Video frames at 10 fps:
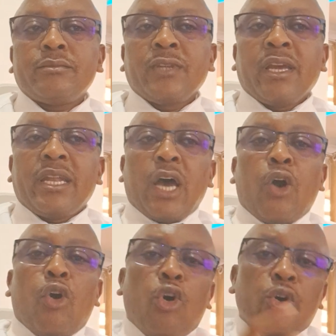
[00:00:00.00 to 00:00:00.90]
Now,
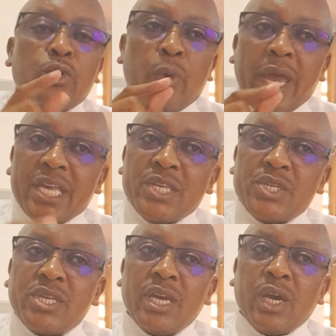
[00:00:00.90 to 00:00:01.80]
old
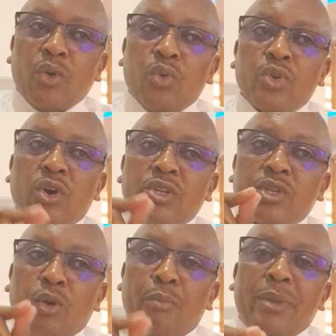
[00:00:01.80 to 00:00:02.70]
ways will not
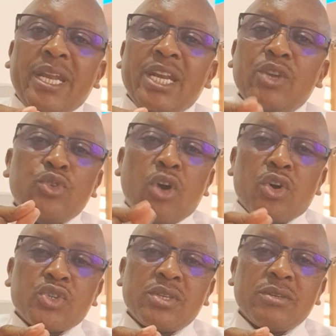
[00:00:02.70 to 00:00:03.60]
open new
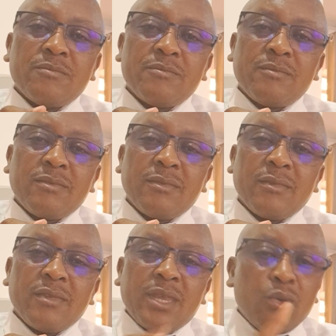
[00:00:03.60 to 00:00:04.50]
doors.
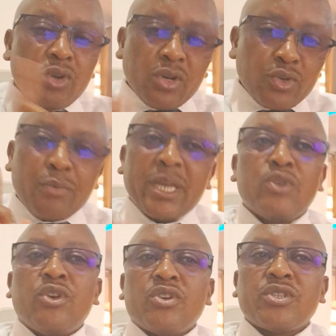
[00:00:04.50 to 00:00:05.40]
They will not open new
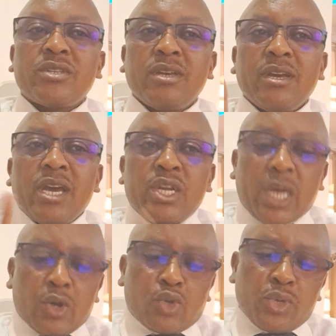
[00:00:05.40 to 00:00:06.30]
doors.
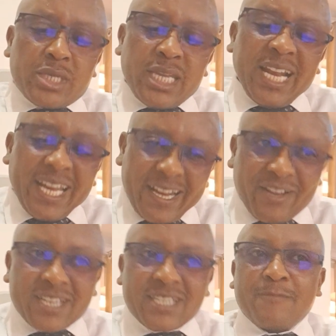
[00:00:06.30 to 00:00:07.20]
Now, to stay
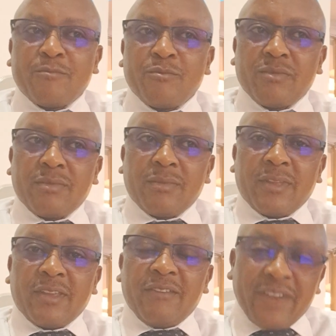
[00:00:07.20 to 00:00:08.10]
relevant,
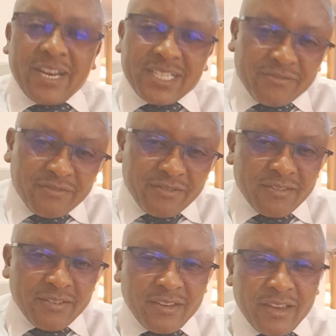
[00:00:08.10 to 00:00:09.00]
effective,
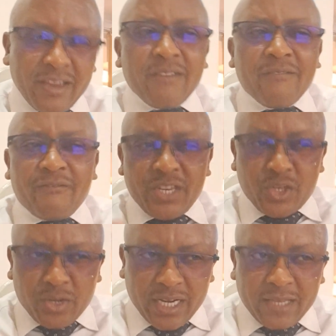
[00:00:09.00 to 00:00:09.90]

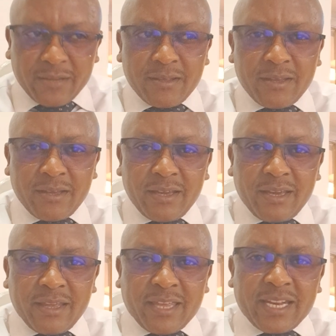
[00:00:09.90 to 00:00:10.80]
visionary,
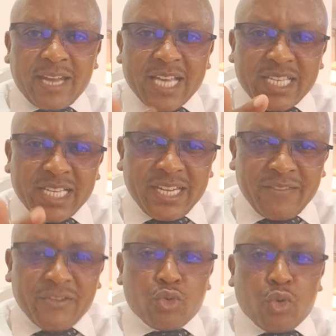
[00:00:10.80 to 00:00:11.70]
then as
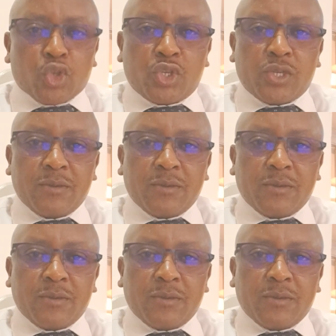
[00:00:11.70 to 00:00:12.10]
individuals,